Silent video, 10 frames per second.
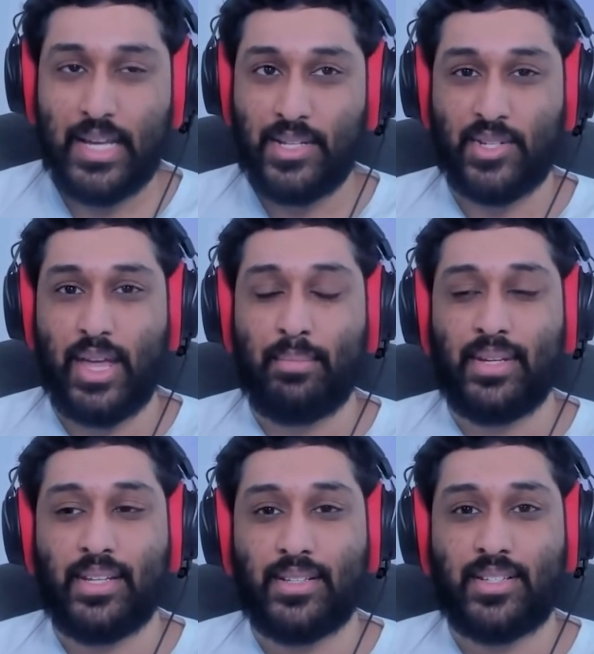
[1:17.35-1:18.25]
So that
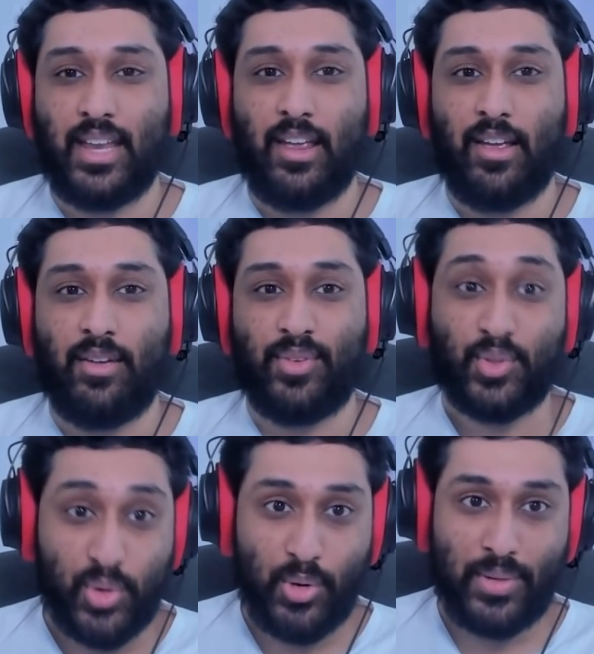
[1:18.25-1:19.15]
means if you
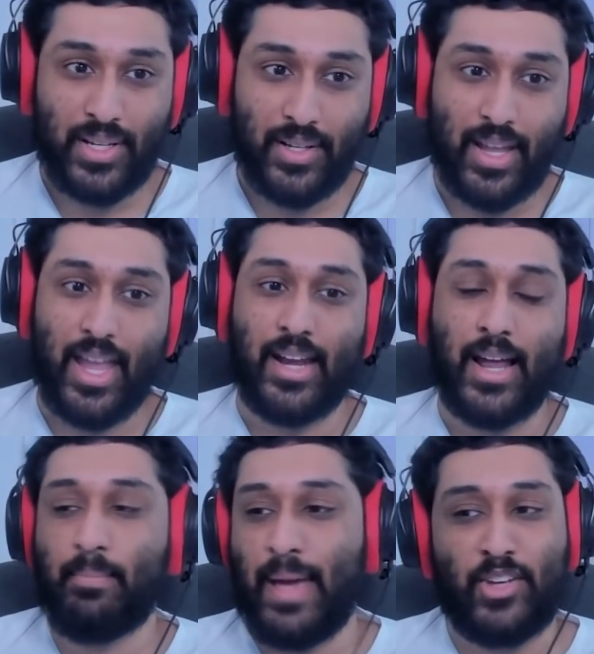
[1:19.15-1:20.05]
throw me and
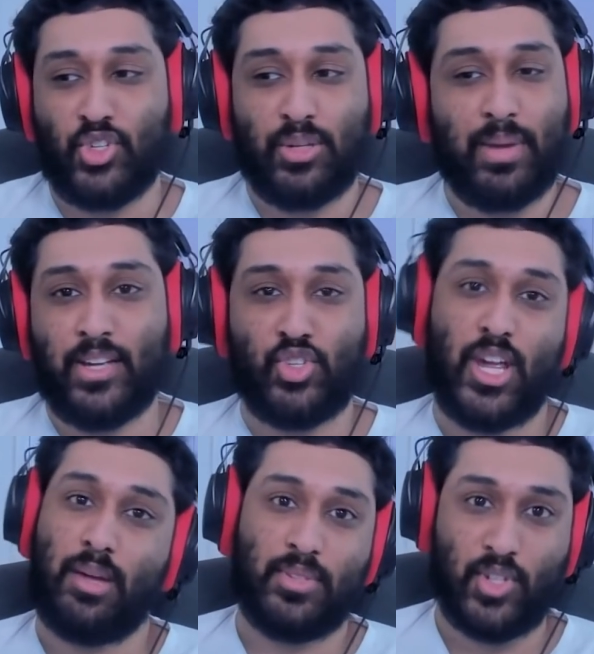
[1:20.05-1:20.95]
I'm mashing my
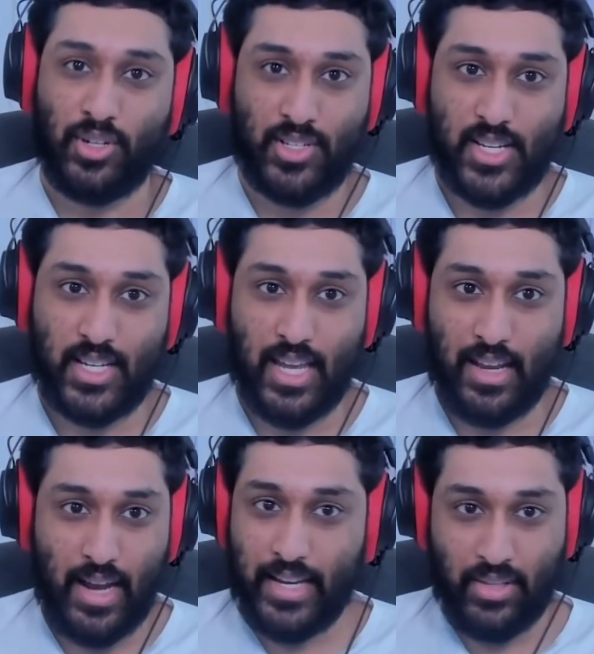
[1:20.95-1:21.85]
jab as hard as I
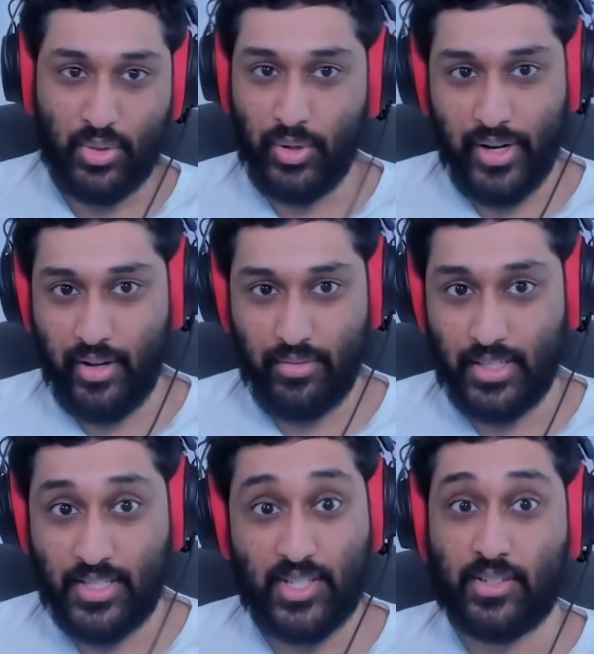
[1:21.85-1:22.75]
can, I get thrown out of
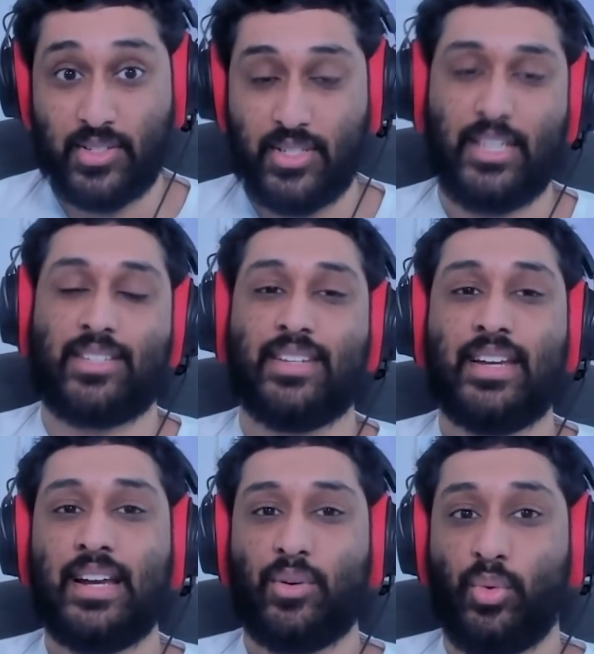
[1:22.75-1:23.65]
it. It sucks. It's
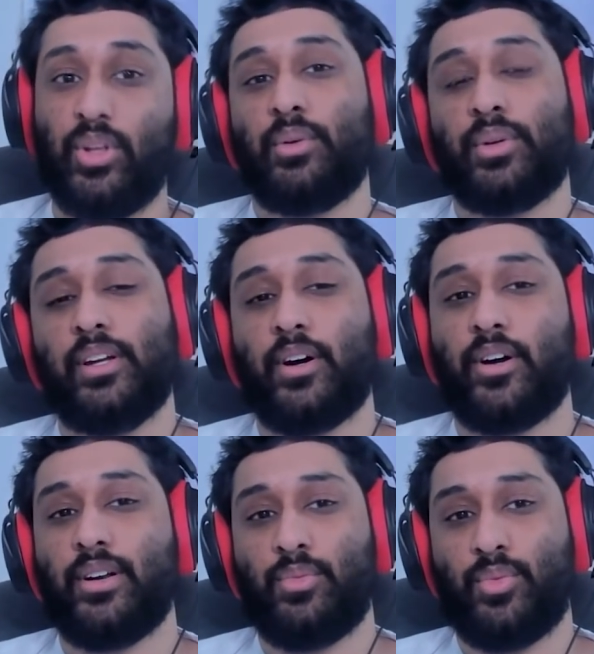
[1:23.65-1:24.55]
really, really
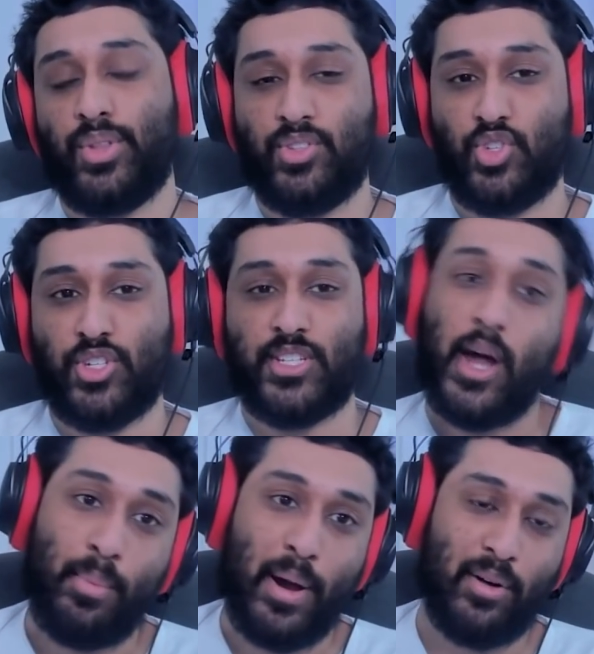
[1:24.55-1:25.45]
hard with just
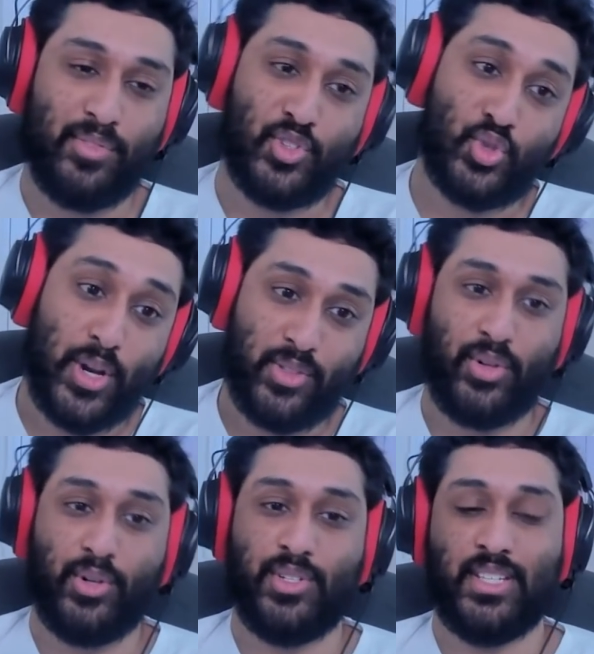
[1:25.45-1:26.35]
how powerful strike
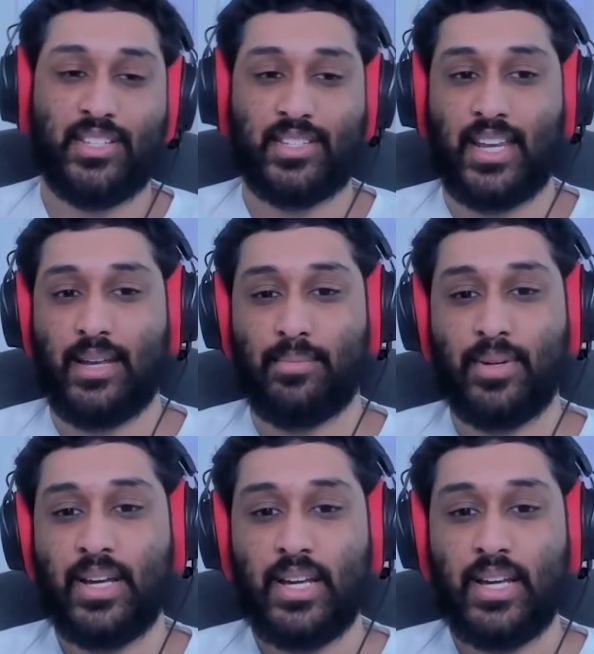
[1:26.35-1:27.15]
throw is in this game.